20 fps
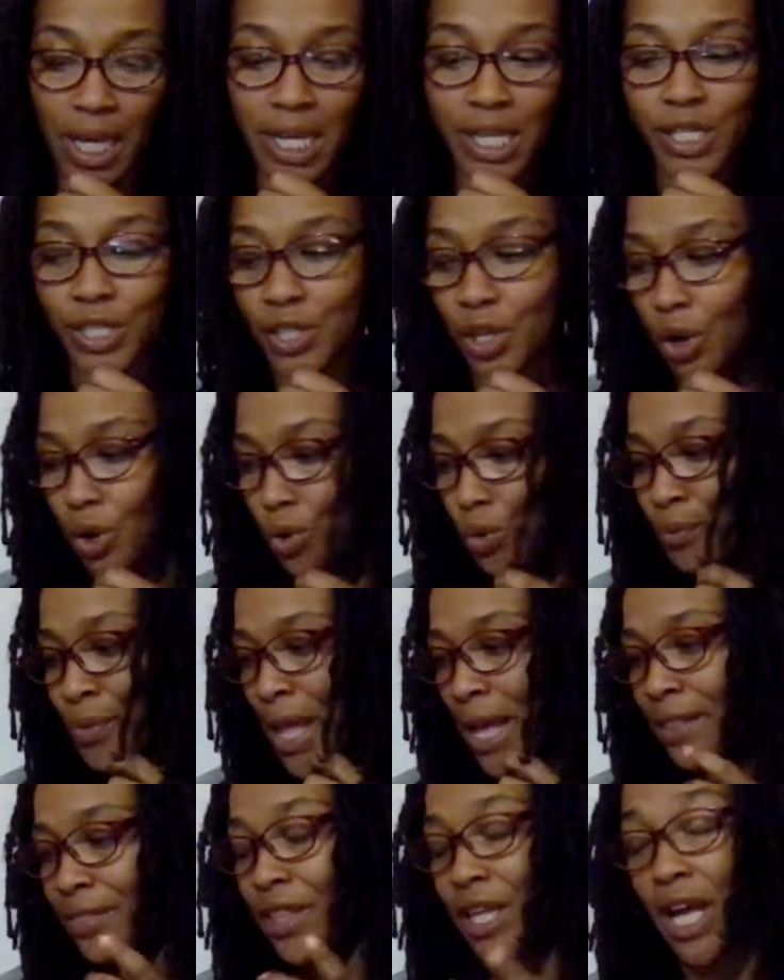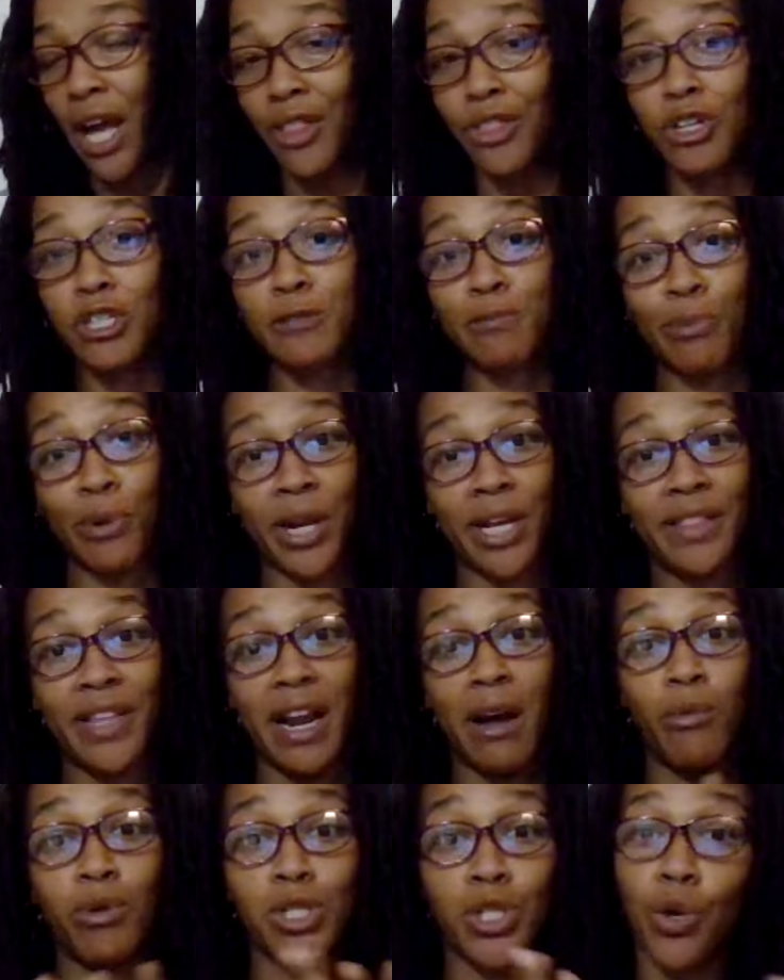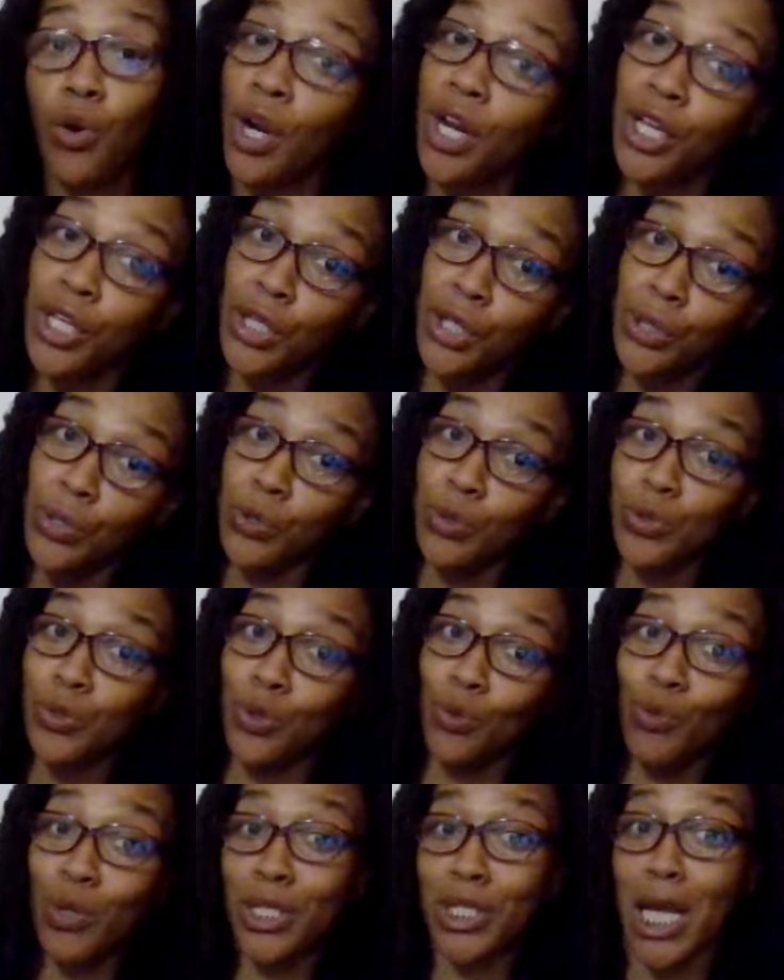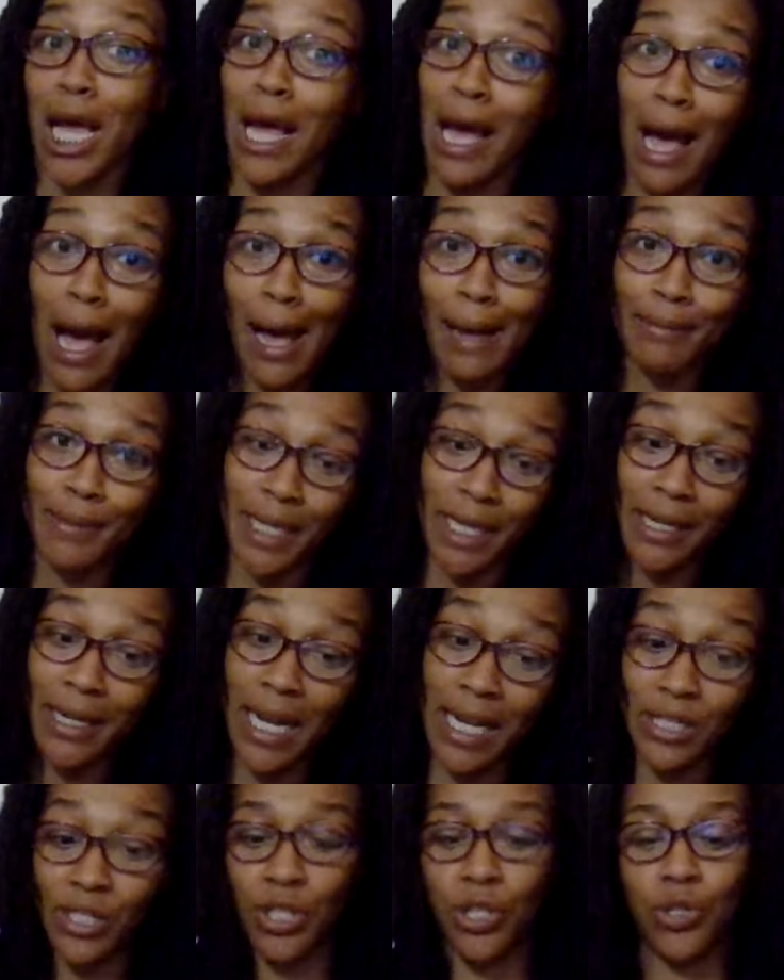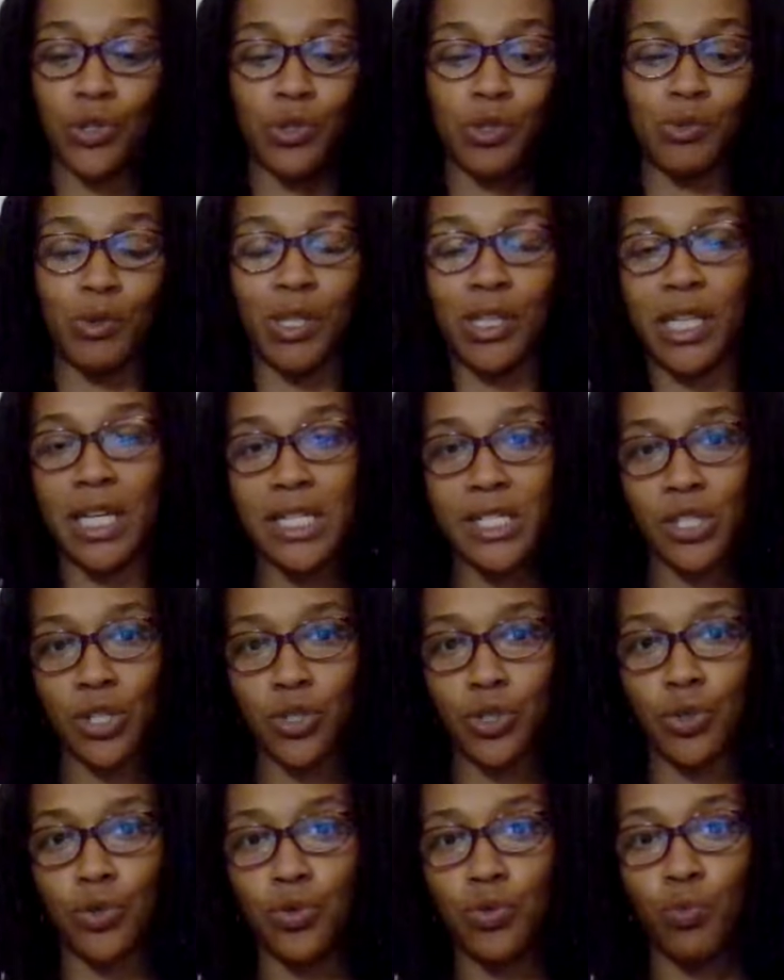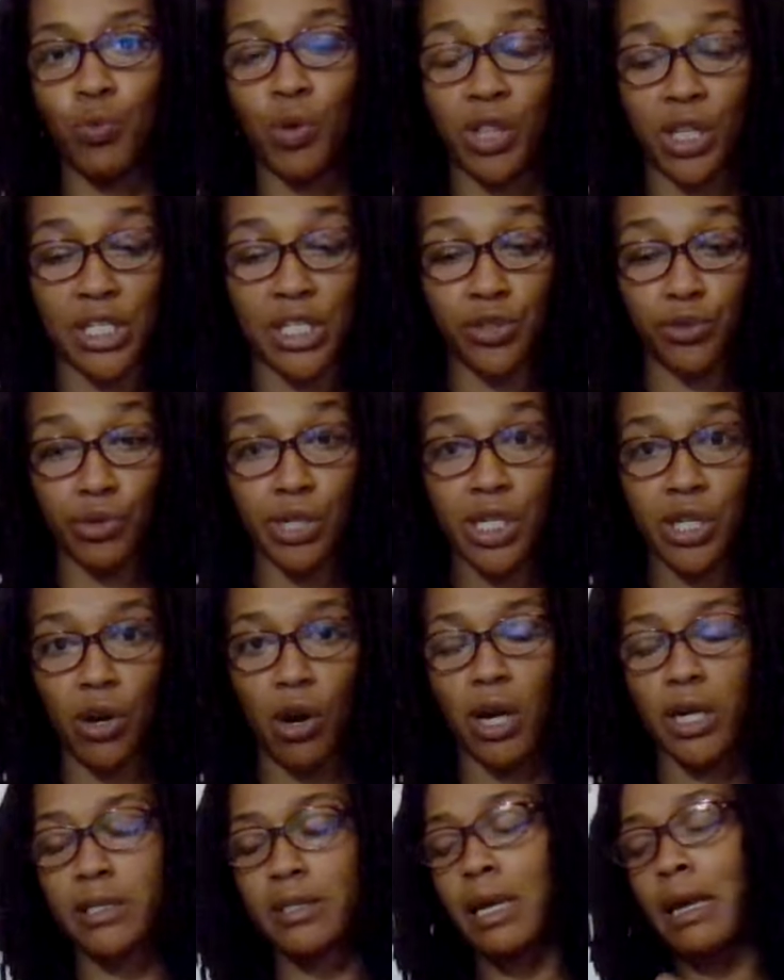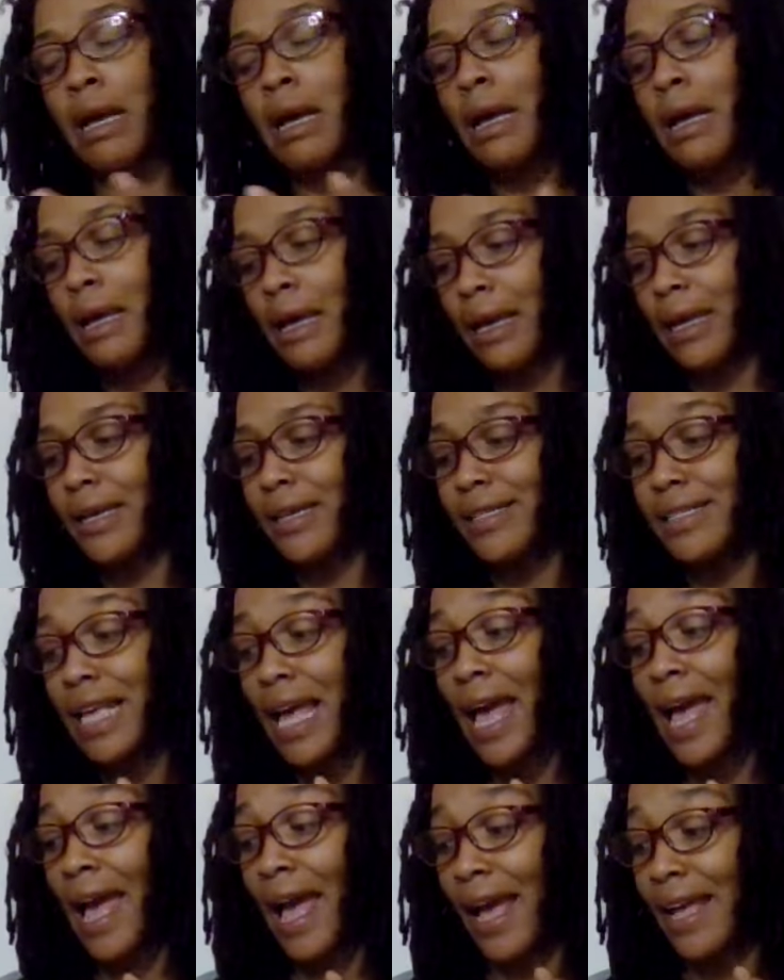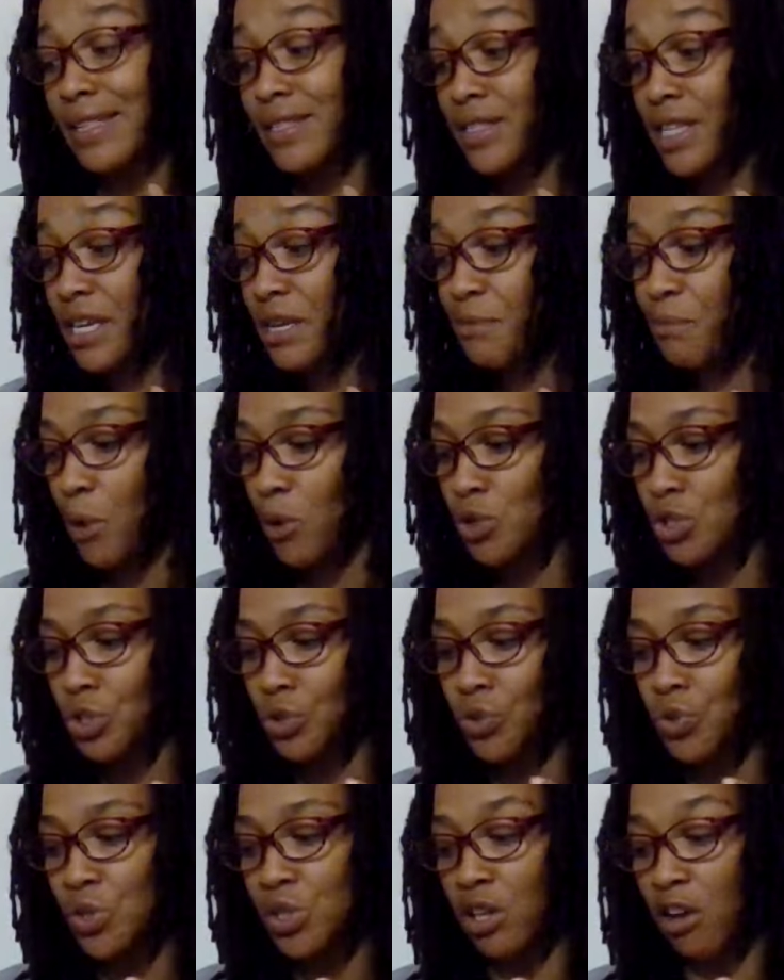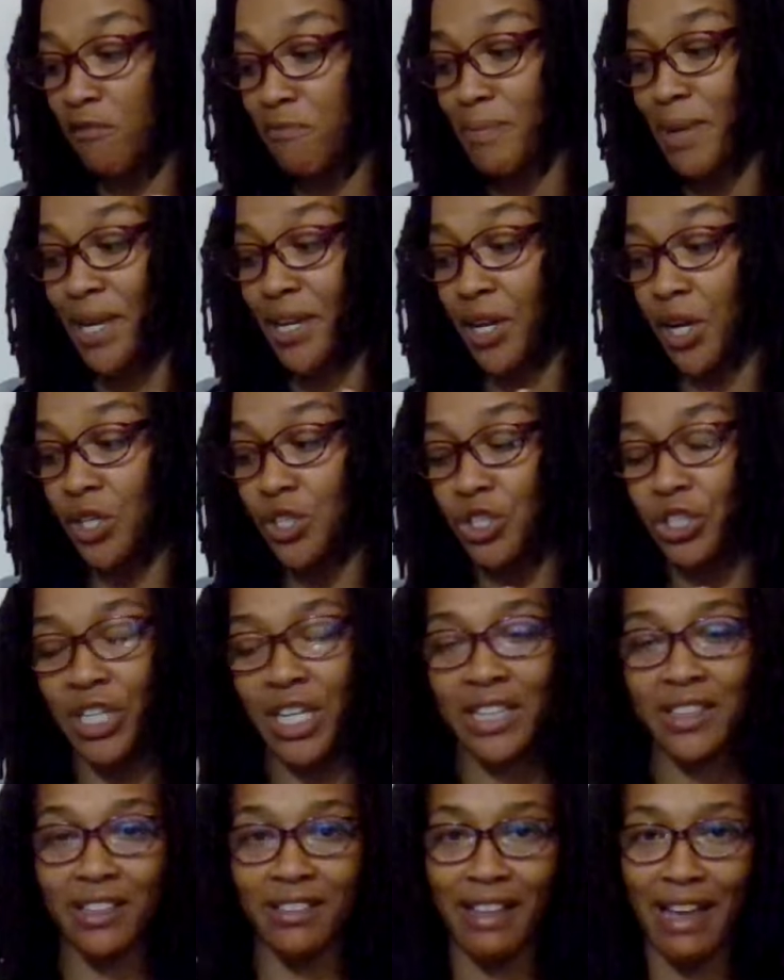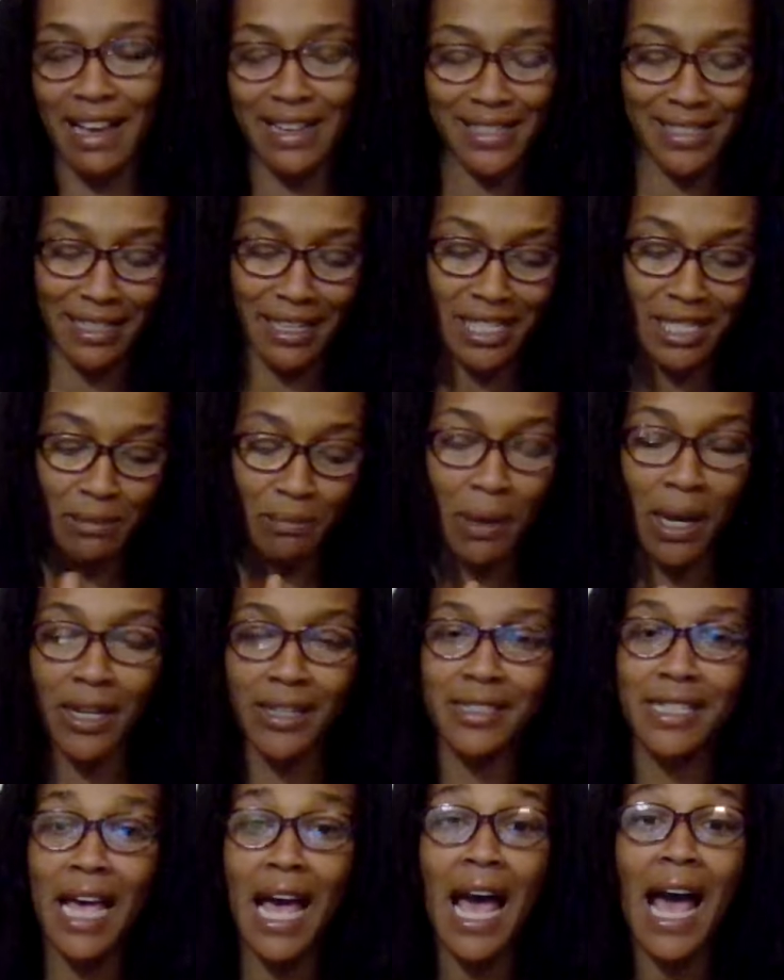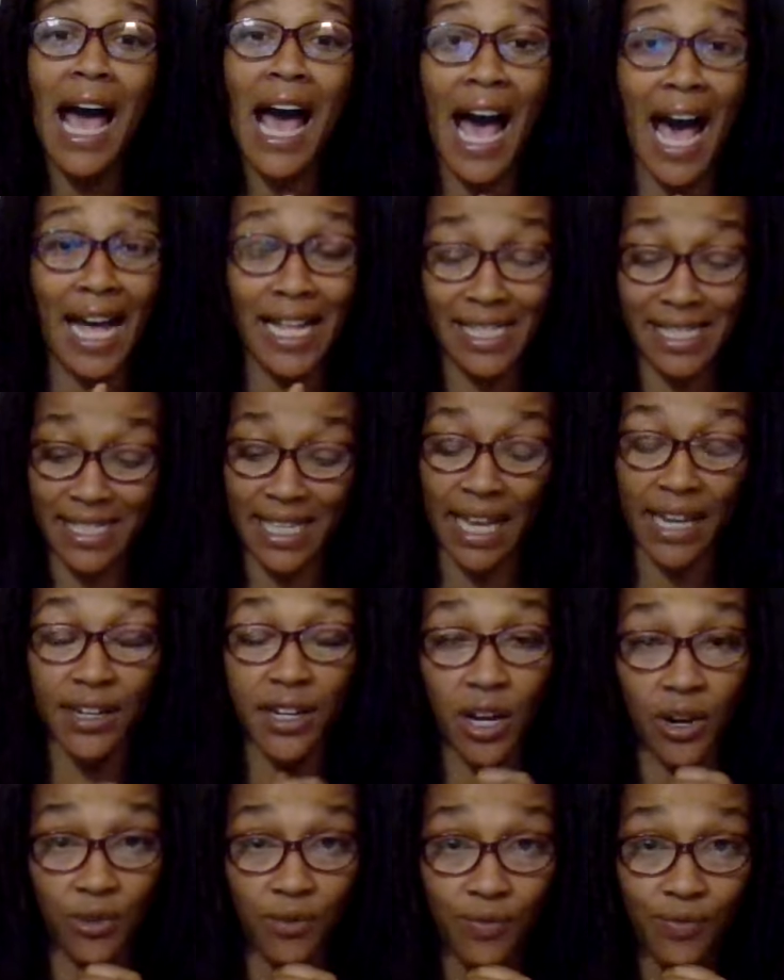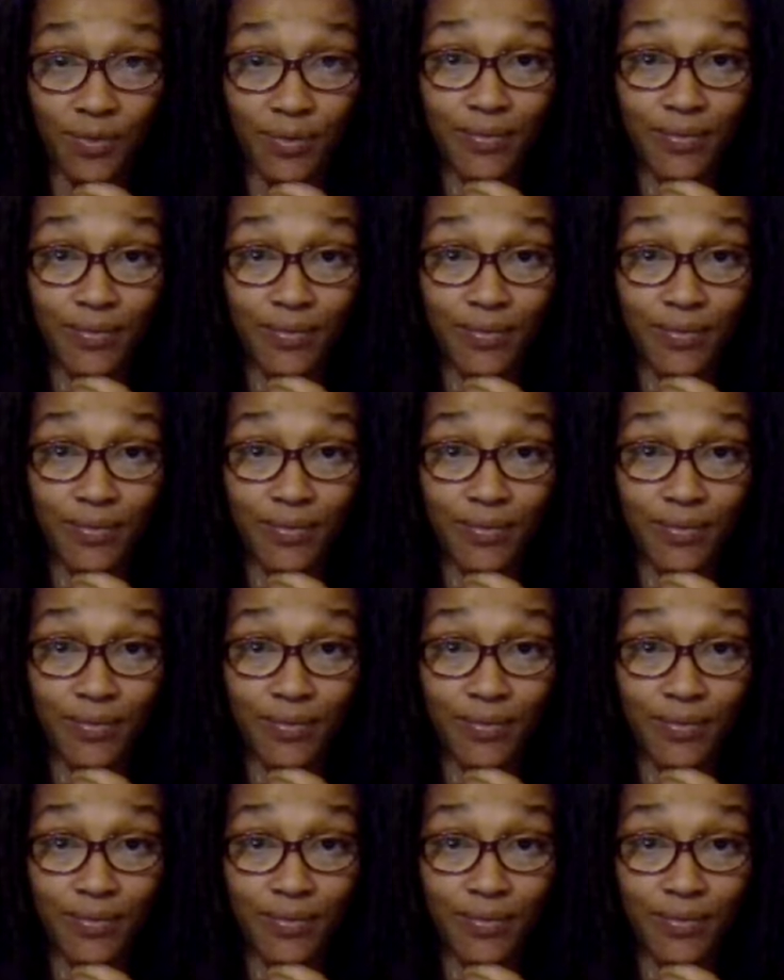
So the other spread that I was going to use, which I opted not to use with these two, with these three cards, is has the emotional self been nurtured in the last six months? I'd say no.